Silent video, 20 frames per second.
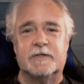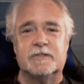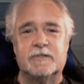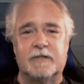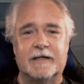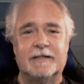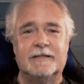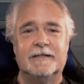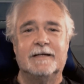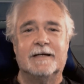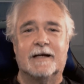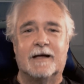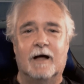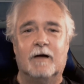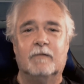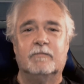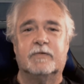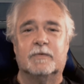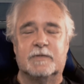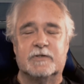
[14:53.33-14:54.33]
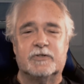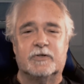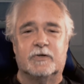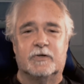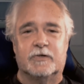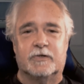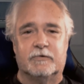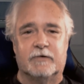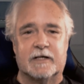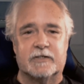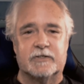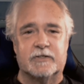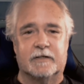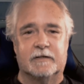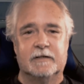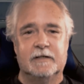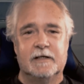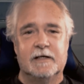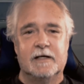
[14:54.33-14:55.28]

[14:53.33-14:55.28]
it's likely to come from a certain direction.